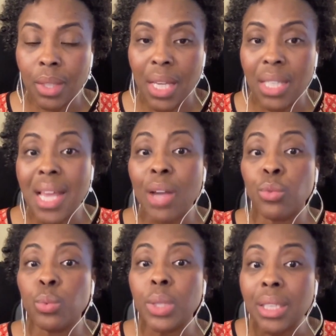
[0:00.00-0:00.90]
Is that
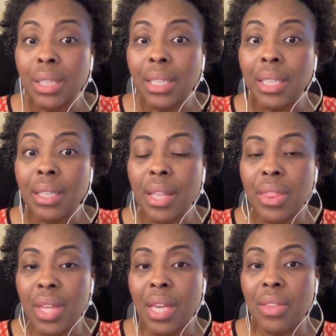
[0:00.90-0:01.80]
really the
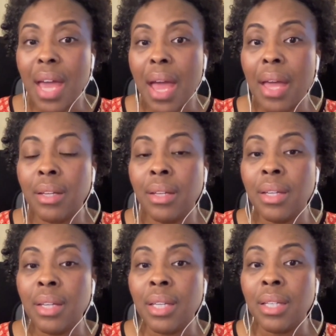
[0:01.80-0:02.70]
thing that
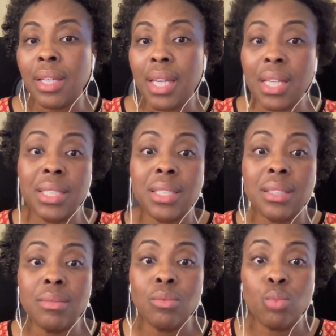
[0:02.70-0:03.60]
is
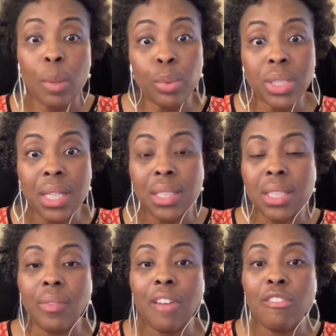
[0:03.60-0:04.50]

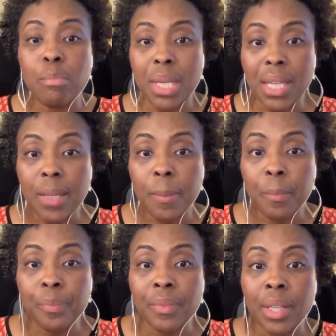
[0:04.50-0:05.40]
representative of me?
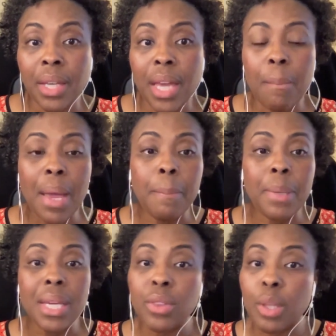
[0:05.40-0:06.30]
Am I
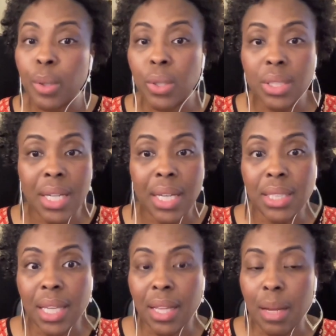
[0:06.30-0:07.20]
being the person I
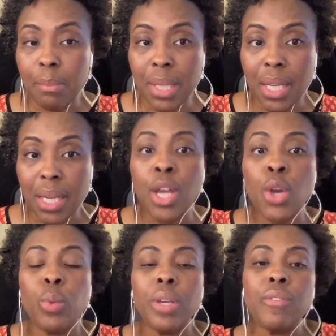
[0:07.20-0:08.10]
say that I'm being?
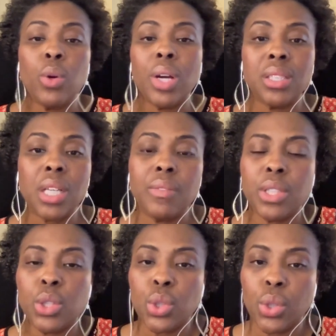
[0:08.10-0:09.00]
We view ourselves in a
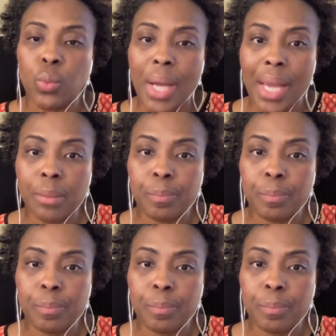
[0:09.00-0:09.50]
certain way,